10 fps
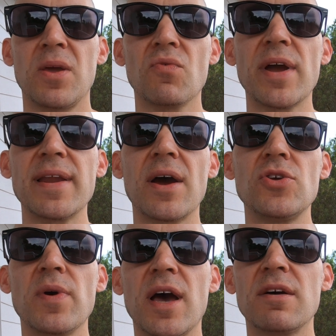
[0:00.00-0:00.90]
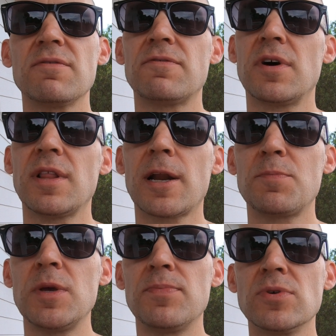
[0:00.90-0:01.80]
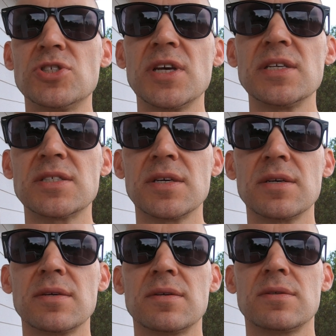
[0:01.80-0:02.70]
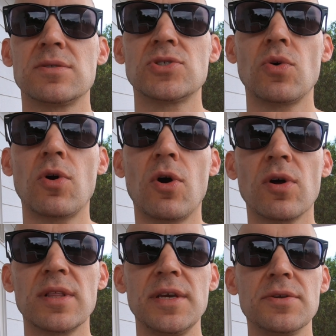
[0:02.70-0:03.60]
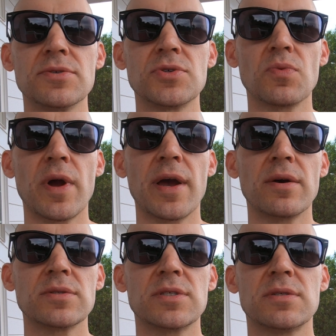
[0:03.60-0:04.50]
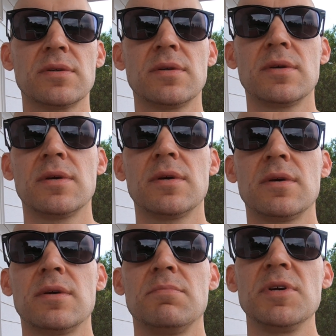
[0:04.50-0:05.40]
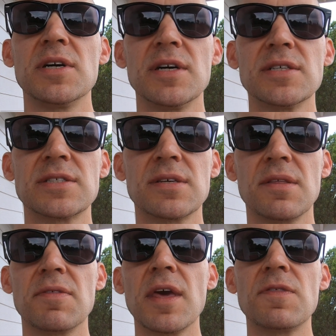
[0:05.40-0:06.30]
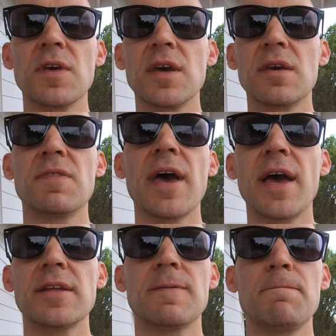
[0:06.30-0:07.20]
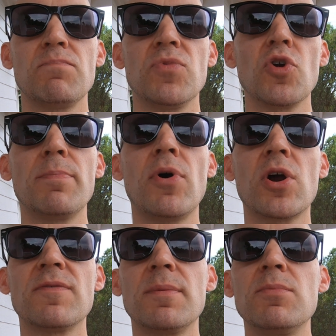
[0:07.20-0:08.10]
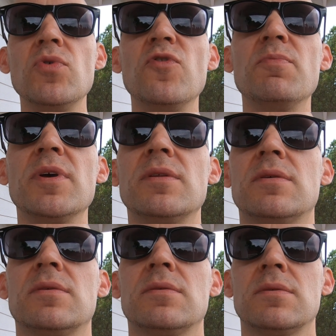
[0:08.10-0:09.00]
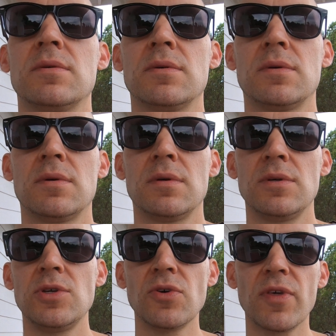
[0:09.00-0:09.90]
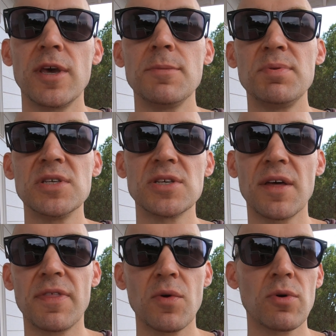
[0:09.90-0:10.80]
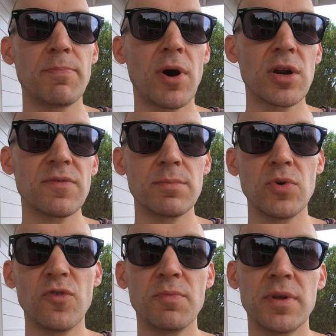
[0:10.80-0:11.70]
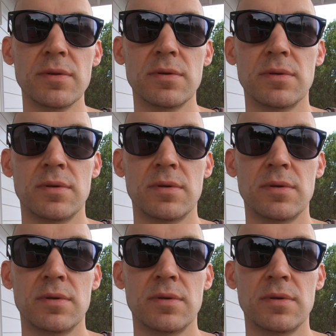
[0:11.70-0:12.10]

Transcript: And right now you have a lot of people chasing so-called leaders around because they think that they're a part of a movement. You know, the hippies thought they were a part of a movement.